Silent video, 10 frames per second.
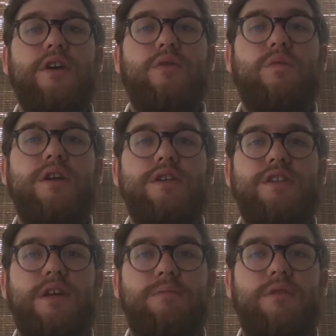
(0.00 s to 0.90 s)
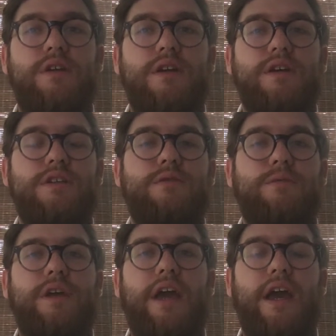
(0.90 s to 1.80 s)
One example is
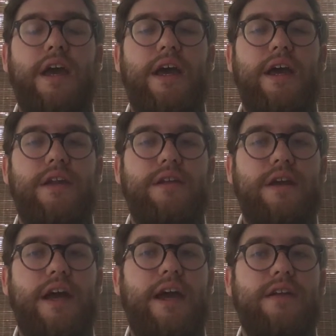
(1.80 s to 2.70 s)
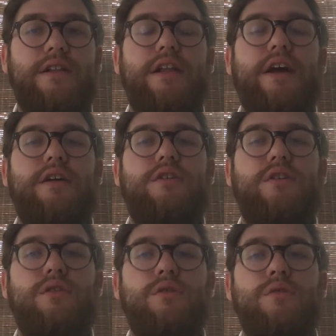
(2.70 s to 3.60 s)
I had a client
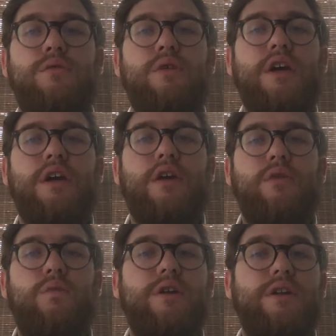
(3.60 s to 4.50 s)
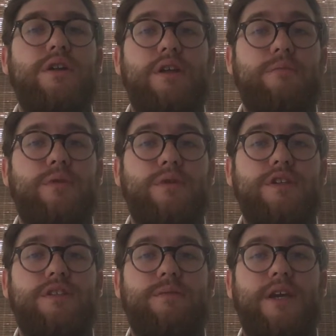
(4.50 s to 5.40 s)
who wanted
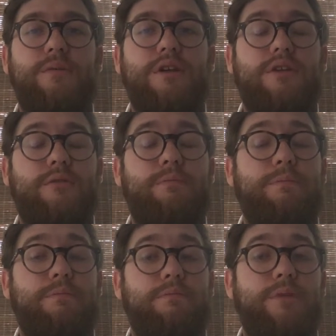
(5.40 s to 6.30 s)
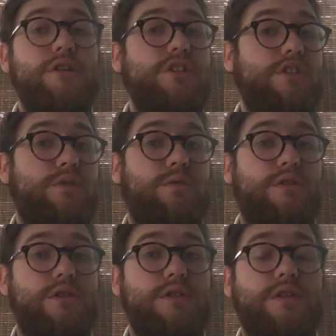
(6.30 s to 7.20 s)
employees to be able to enter purchase
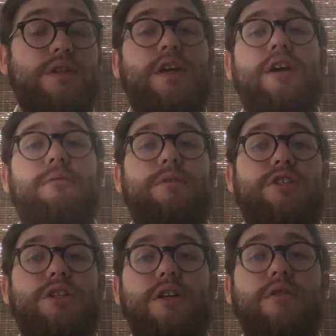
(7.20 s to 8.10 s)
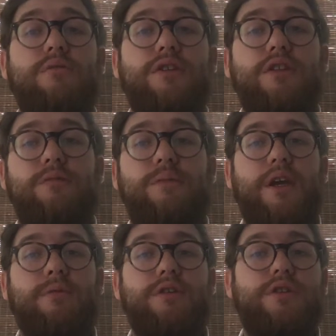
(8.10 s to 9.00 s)
orders, but she didn't want them to
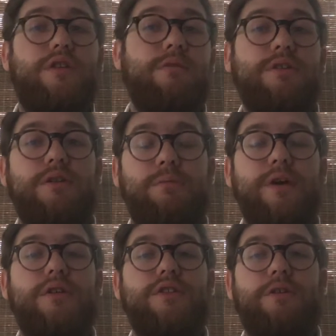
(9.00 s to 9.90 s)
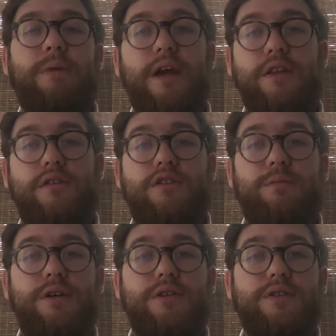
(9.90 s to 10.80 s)
able to turn them into bills or pay those
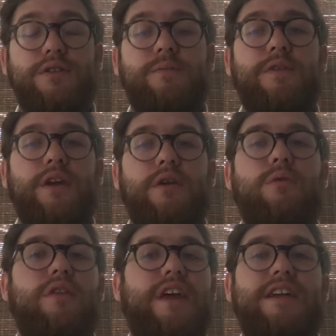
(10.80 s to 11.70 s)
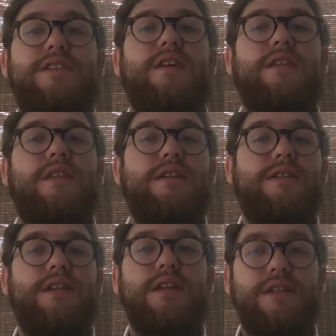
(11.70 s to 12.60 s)
bills. Well, that's something
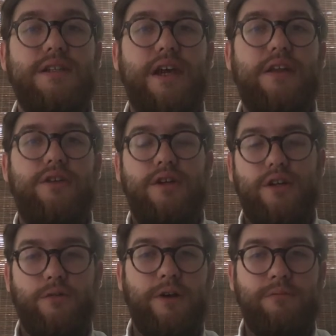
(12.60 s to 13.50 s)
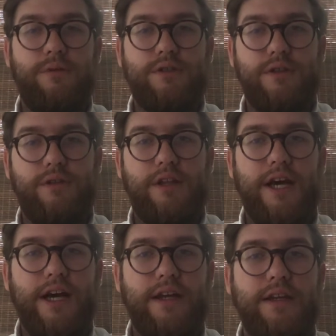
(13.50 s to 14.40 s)
that's linked together in QuickBooks
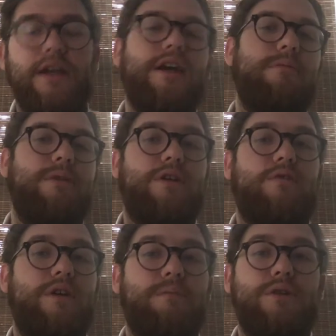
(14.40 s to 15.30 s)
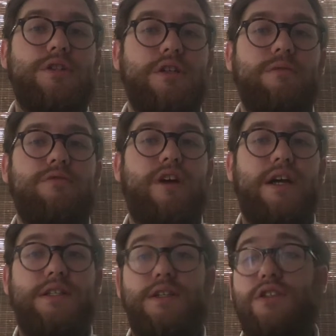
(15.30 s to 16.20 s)
Online. But in QuickBooks
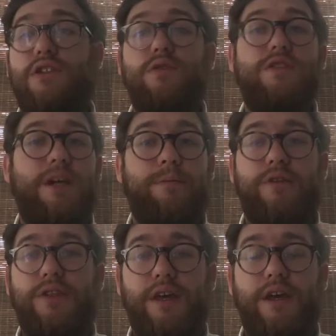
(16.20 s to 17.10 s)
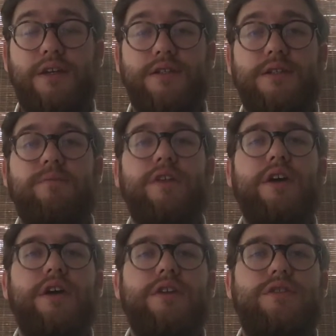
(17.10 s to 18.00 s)
Enterprise, it's two separate things.
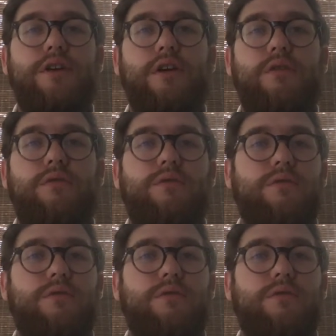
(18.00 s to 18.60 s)
So